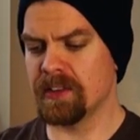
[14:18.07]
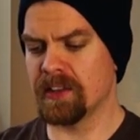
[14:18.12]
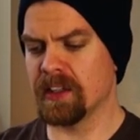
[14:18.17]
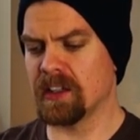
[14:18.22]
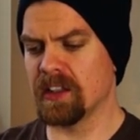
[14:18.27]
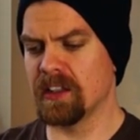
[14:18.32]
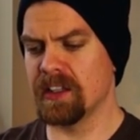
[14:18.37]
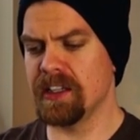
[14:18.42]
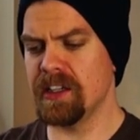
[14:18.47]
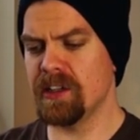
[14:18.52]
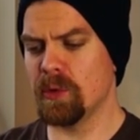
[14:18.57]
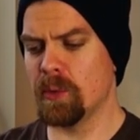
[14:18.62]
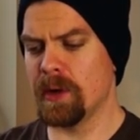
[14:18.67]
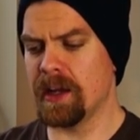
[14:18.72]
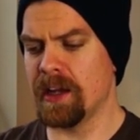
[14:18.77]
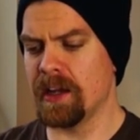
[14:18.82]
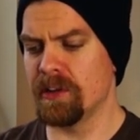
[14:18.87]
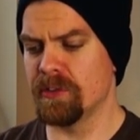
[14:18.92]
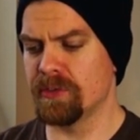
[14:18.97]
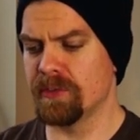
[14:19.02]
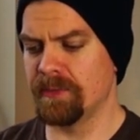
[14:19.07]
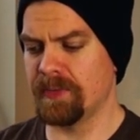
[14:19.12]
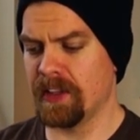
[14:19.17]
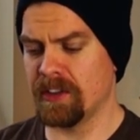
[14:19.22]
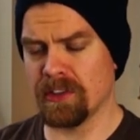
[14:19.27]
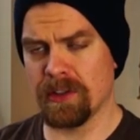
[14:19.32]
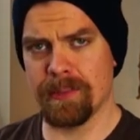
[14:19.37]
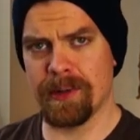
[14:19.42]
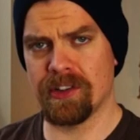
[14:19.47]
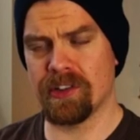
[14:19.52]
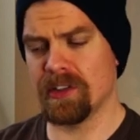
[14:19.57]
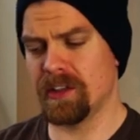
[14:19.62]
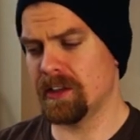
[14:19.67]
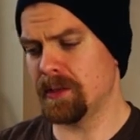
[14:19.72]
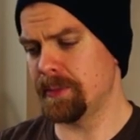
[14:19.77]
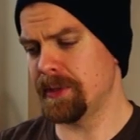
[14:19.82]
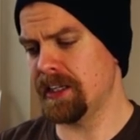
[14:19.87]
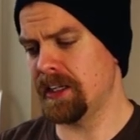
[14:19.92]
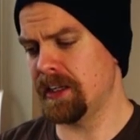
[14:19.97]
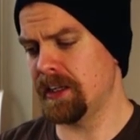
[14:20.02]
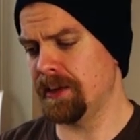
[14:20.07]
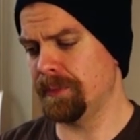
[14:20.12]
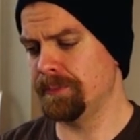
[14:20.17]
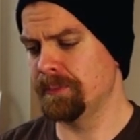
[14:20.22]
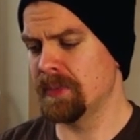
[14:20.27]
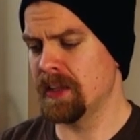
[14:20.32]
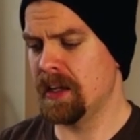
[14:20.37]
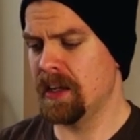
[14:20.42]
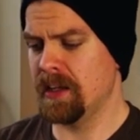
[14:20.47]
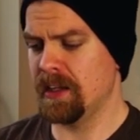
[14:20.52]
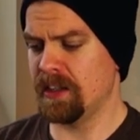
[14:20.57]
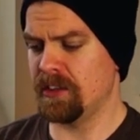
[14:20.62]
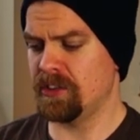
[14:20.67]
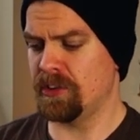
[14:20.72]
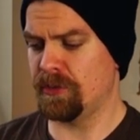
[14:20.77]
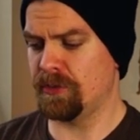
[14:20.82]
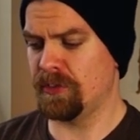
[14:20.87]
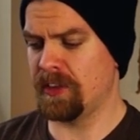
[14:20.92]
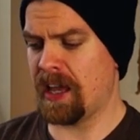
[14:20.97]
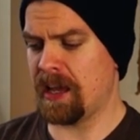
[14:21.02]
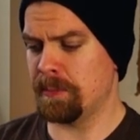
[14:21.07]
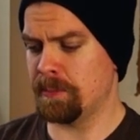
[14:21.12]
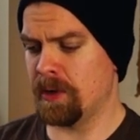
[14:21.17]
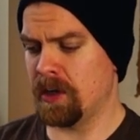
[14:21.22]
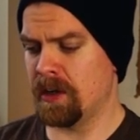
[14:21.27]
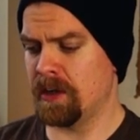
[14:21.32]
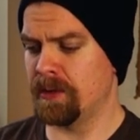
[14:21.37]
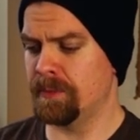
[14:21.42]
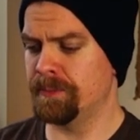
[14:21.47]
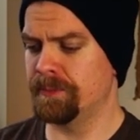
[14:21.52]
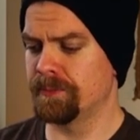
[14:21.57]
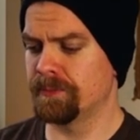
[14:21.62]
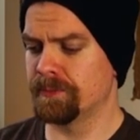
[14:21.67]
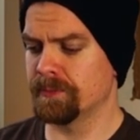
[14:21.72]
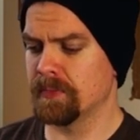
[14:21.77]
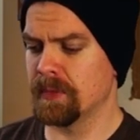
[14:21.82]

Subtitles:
the Kalita Wave, as I mentioned at the beginning, it's a flat bottom.